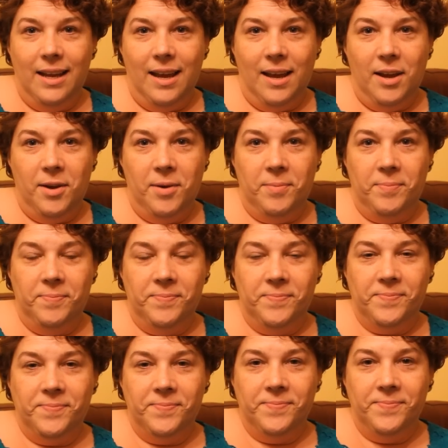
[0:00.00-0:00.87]

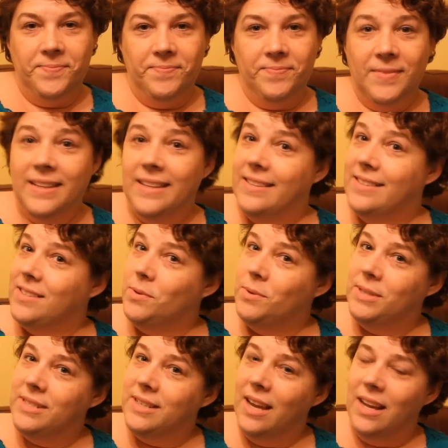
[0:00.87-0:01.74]

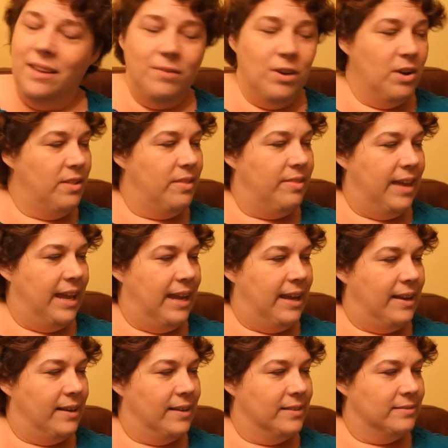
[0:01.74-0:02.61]
So it's kind of our
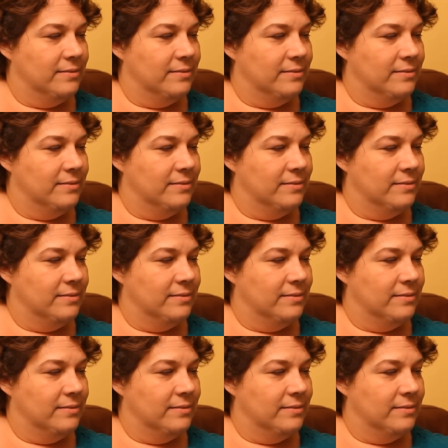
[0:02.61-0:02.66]
thing.